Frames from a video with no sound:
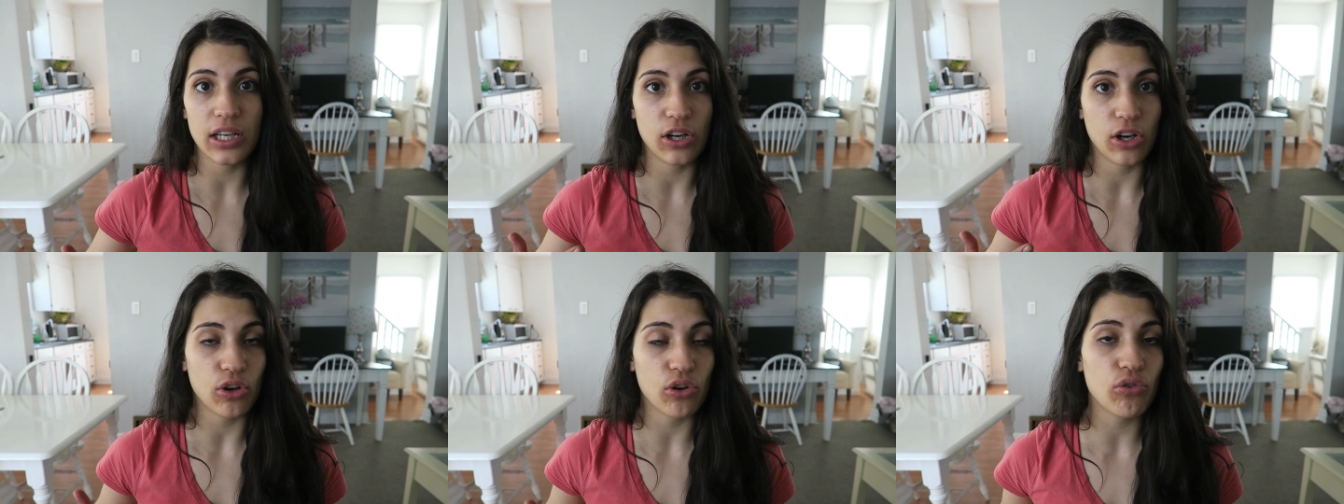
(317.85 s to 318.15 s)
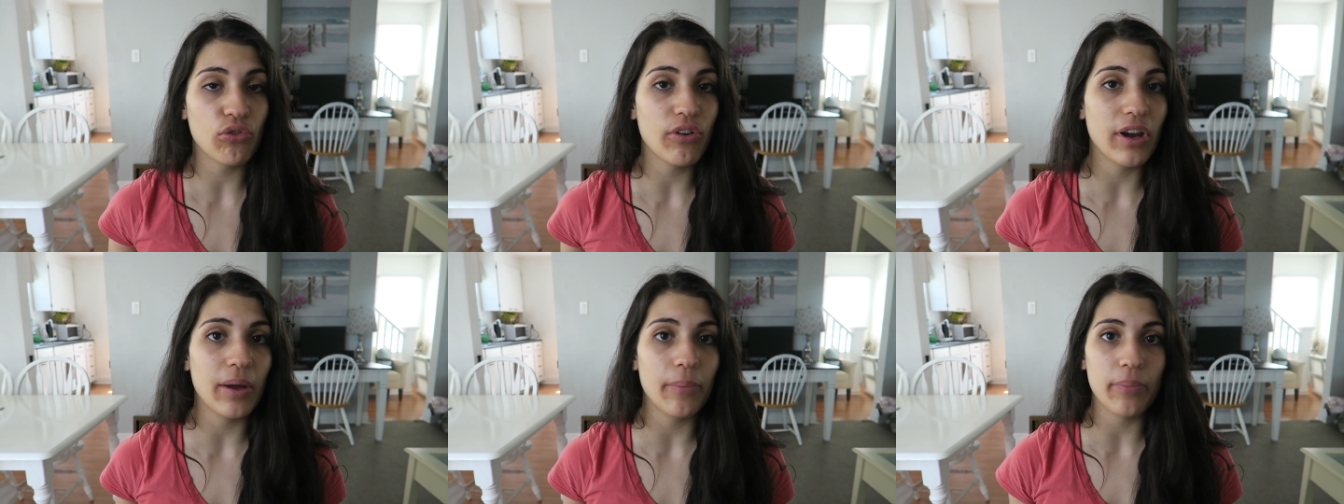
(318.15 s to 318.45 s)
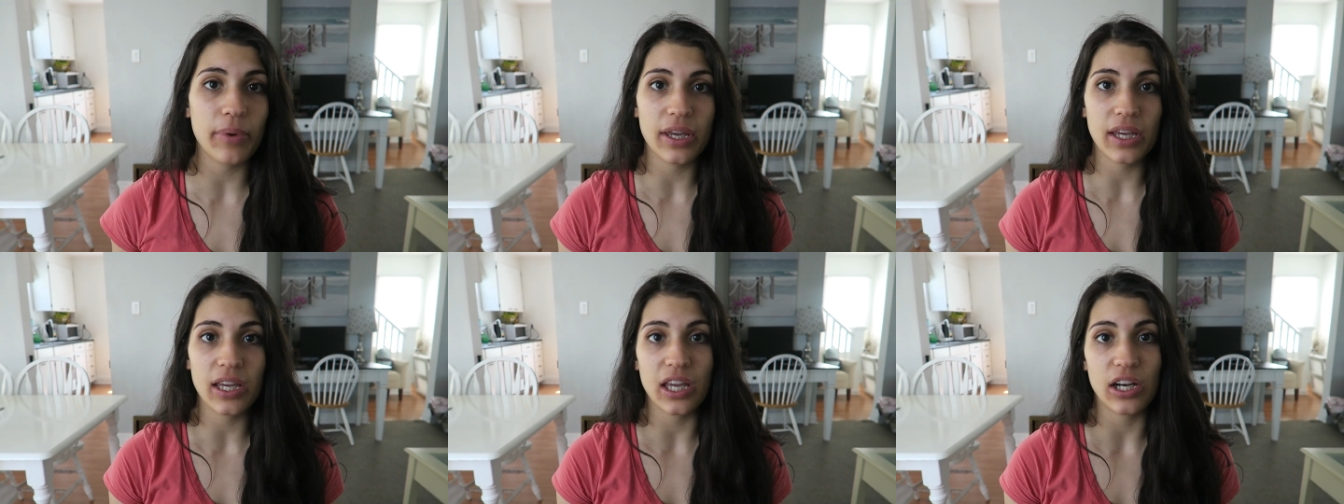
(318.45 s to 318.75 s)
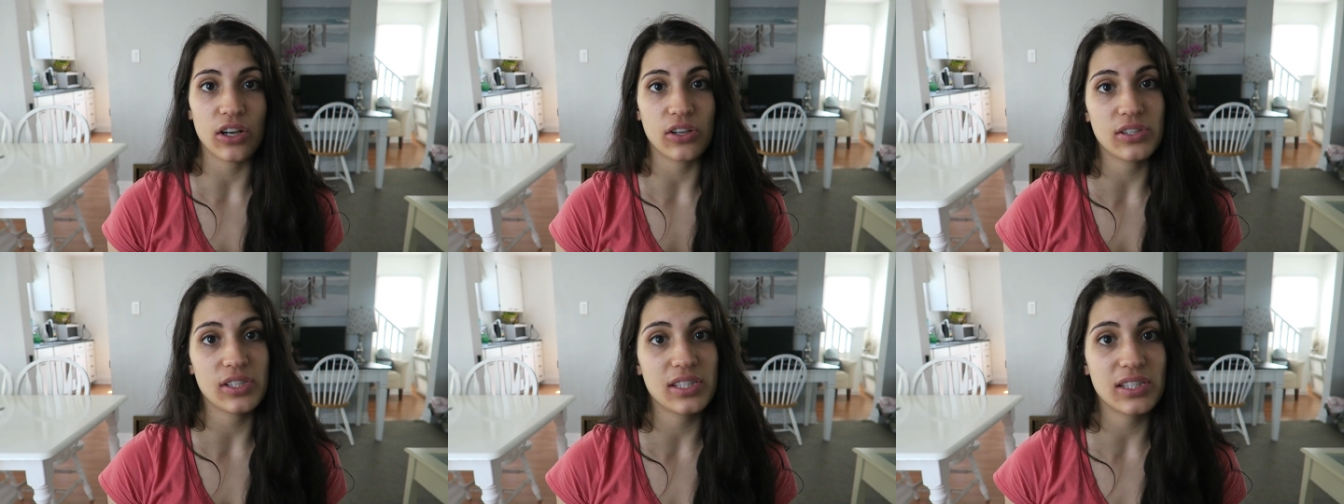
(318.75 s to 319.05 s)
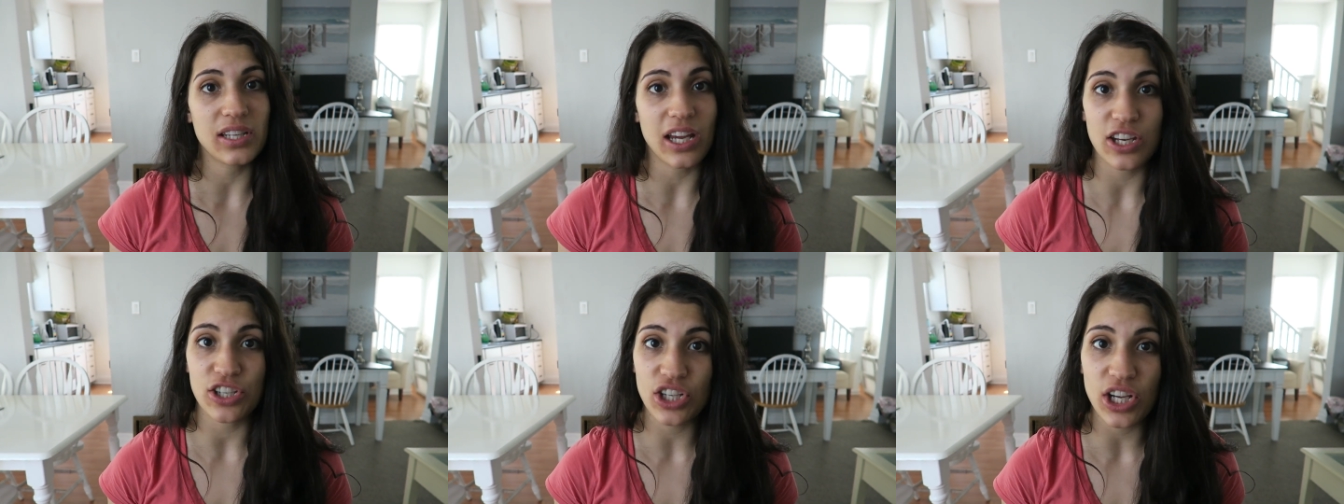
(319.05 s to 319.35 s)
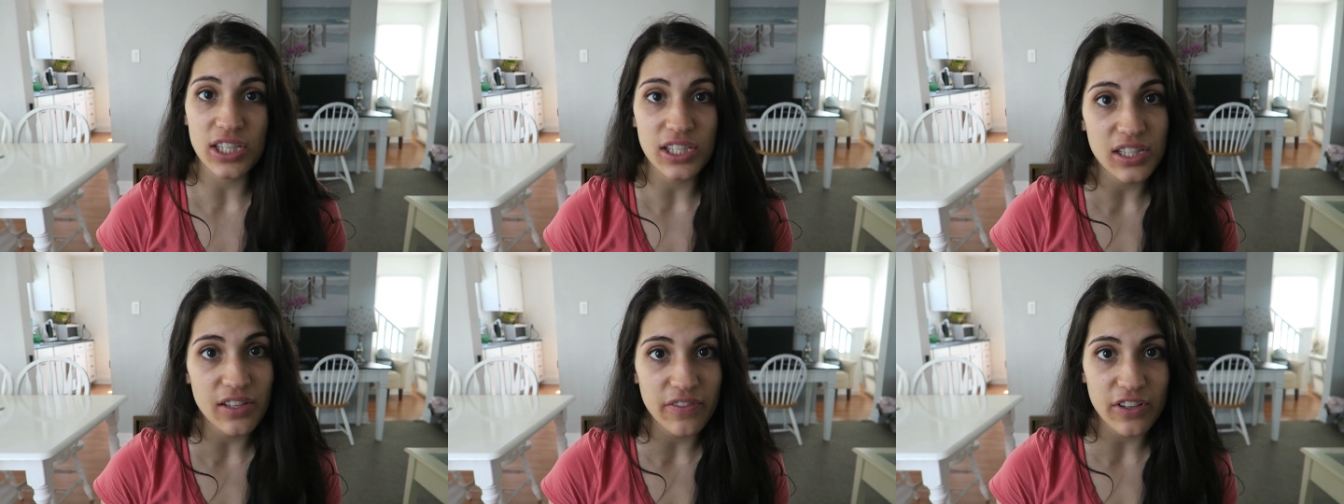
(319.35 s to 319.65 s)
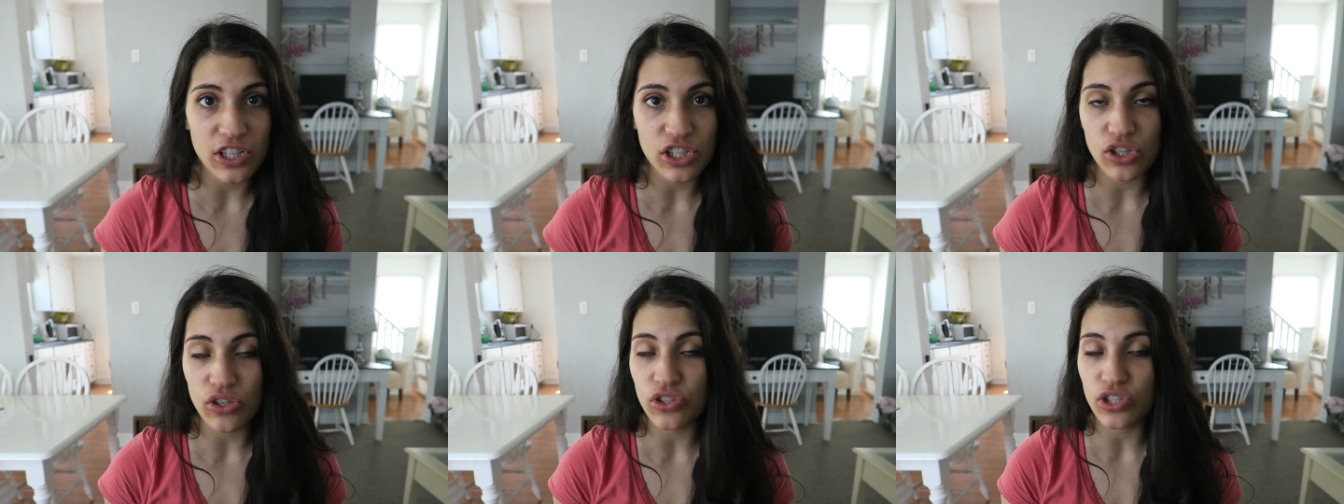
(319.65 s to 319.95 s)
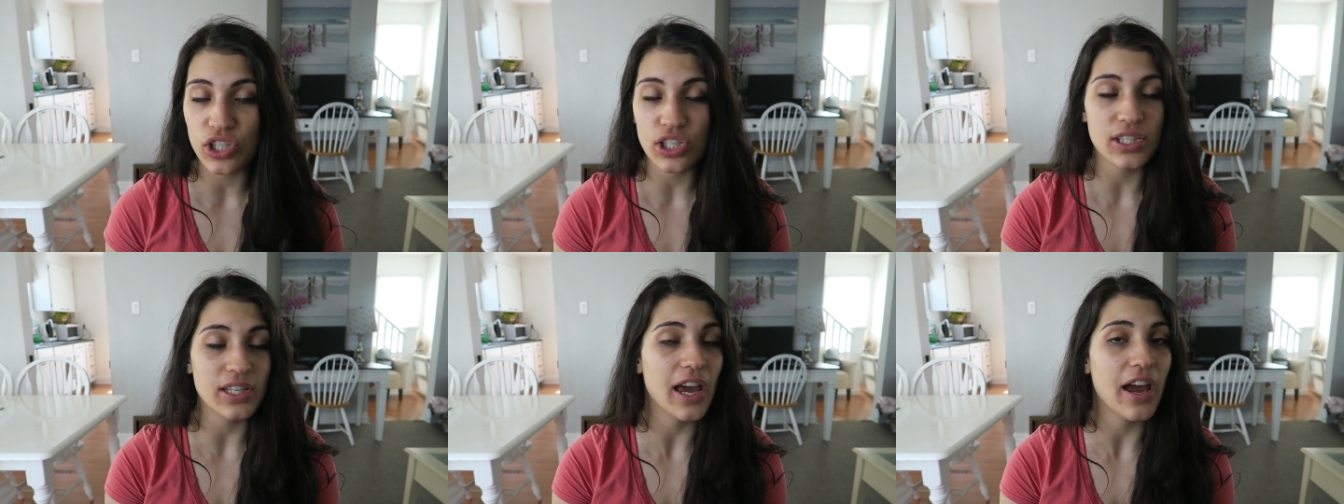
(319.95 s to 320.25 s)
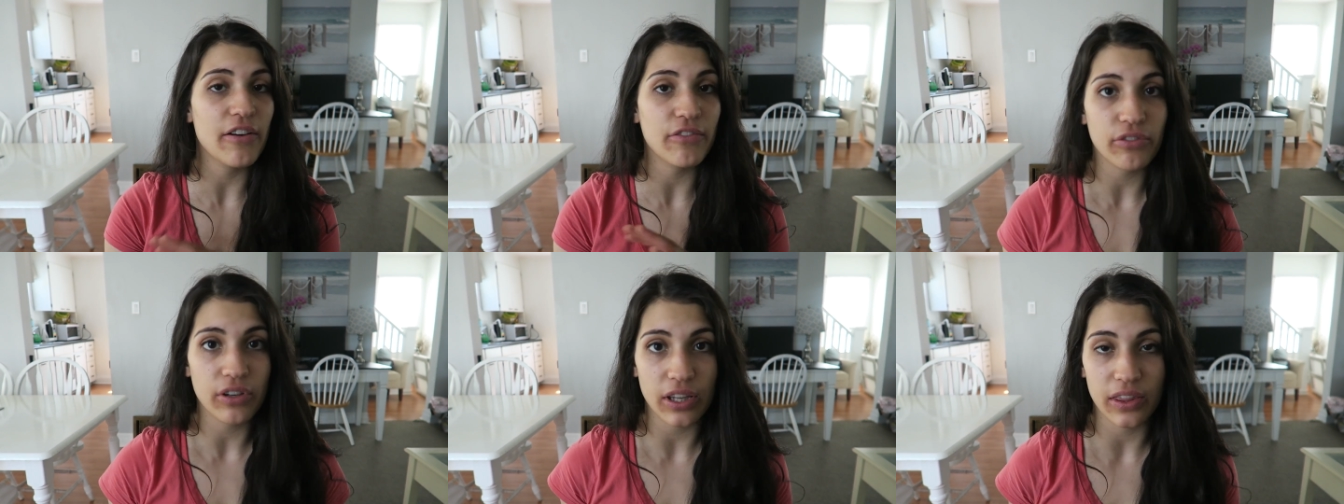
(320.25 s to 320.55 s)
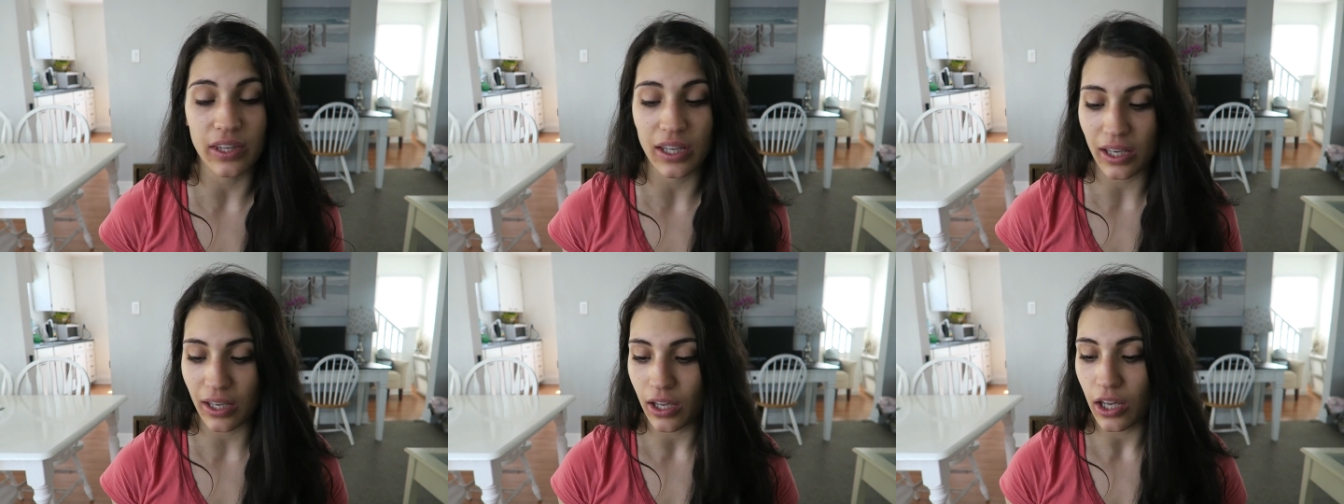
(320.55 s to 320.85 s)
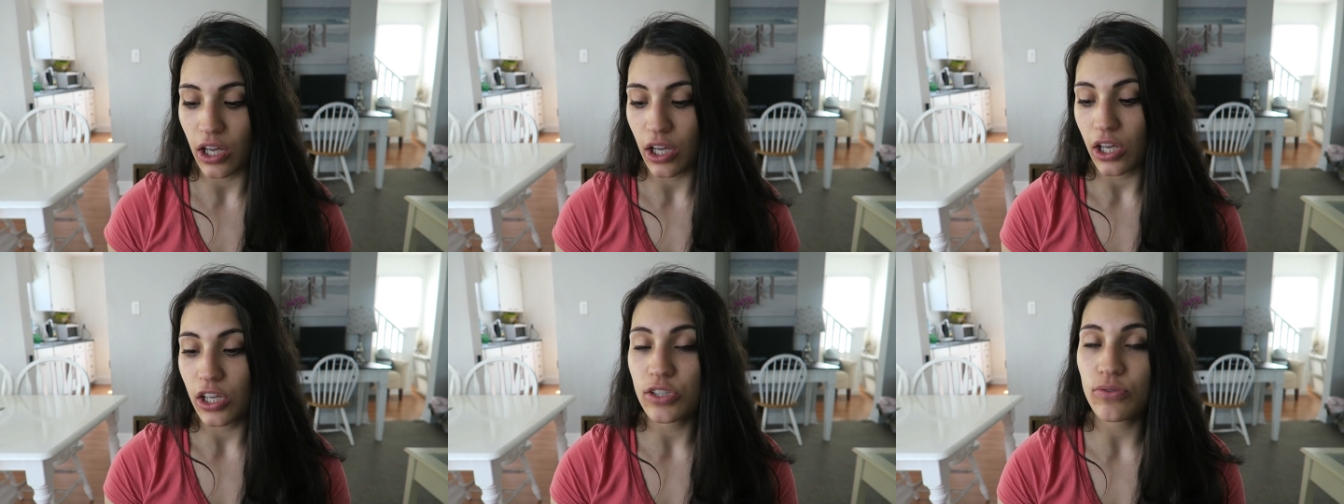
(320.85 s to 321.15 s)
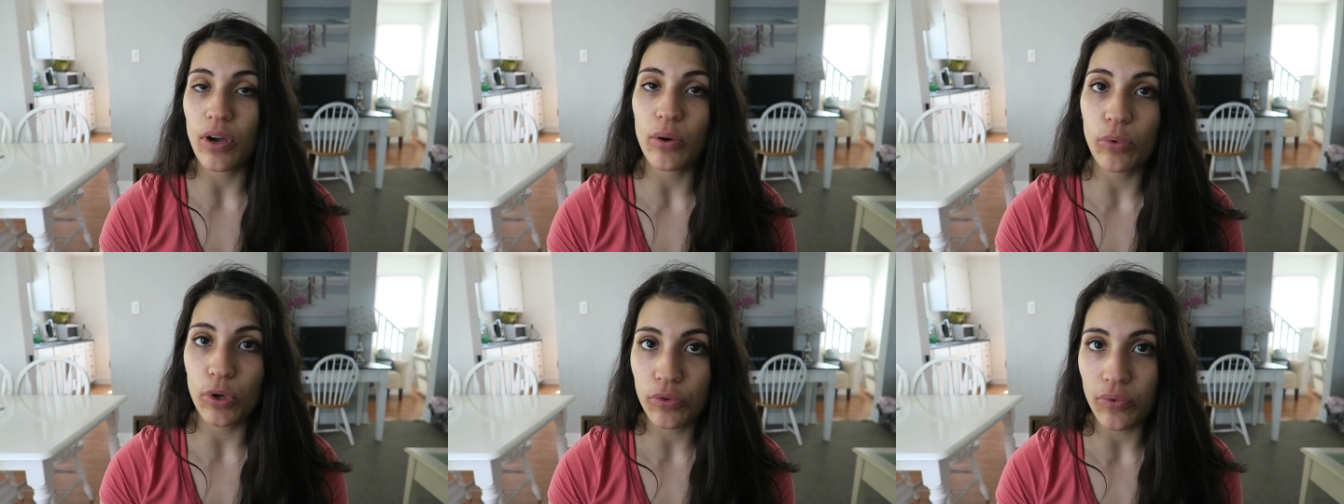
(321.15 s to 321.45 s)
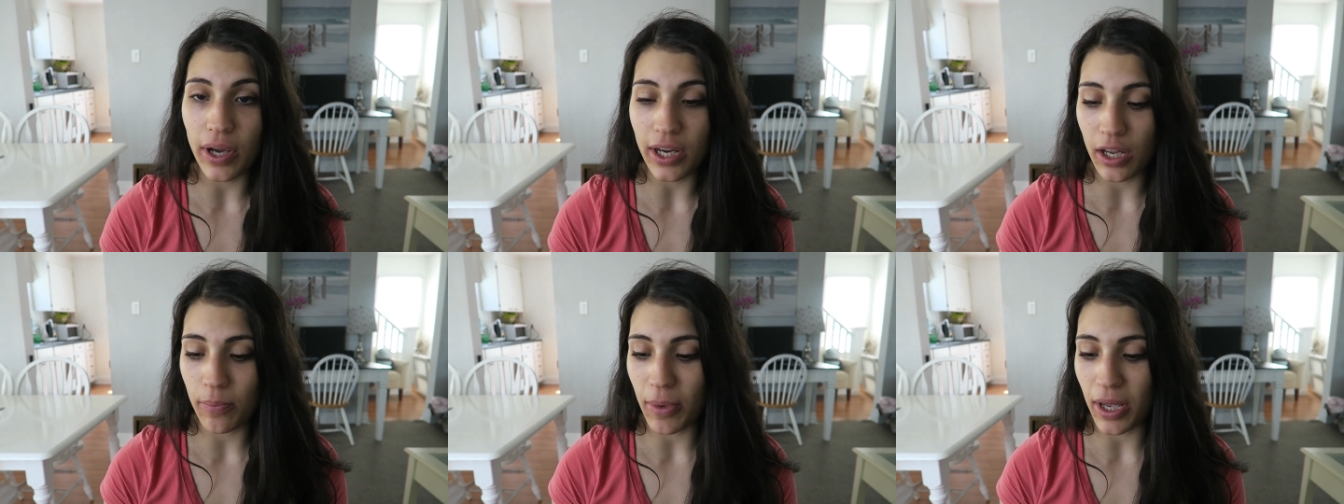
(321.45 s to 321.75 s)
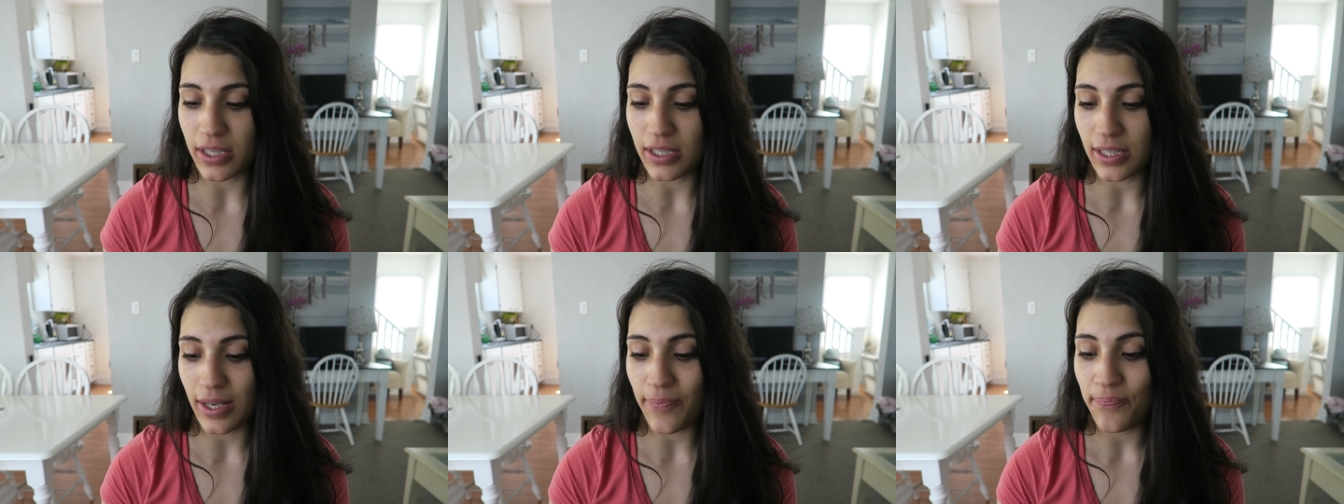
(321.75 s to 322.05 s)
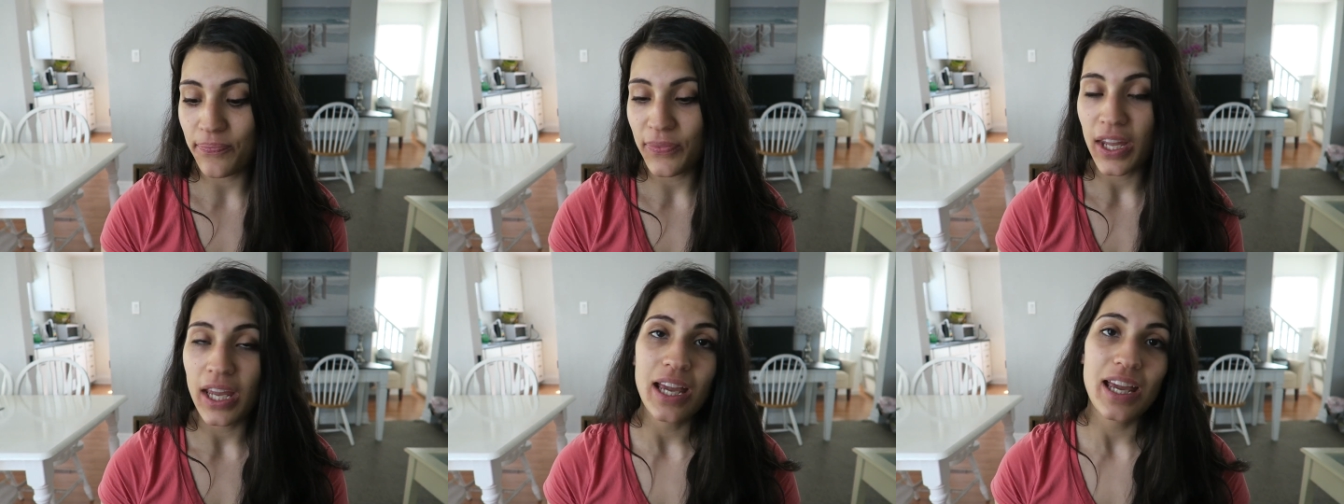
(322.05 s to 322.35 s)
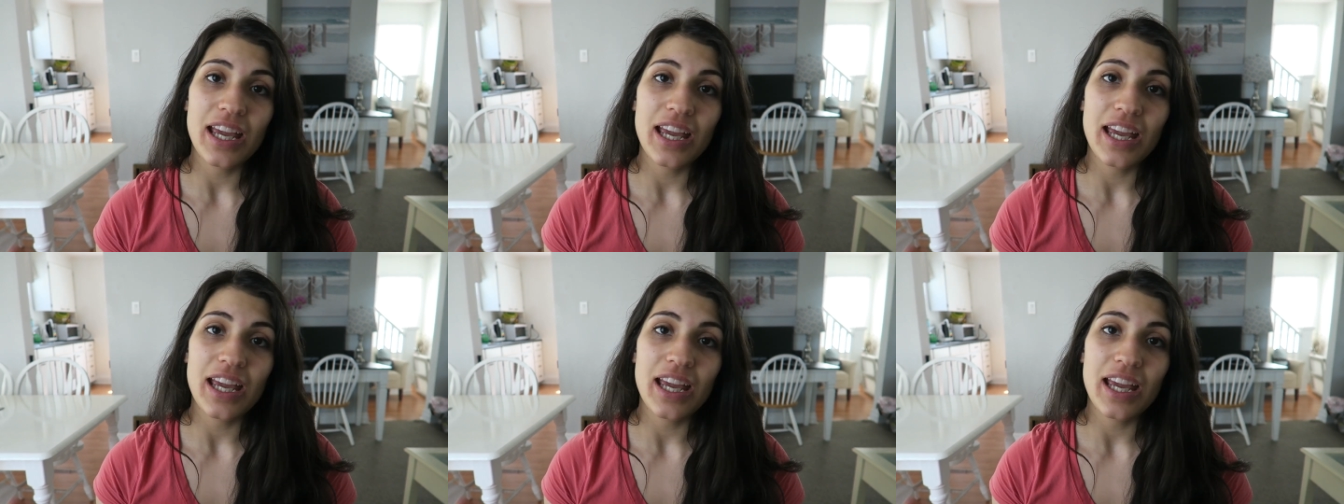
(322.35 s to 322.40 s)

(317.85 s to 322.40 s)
in our cramping, and our digestive issues, just everything. So I would recommend it.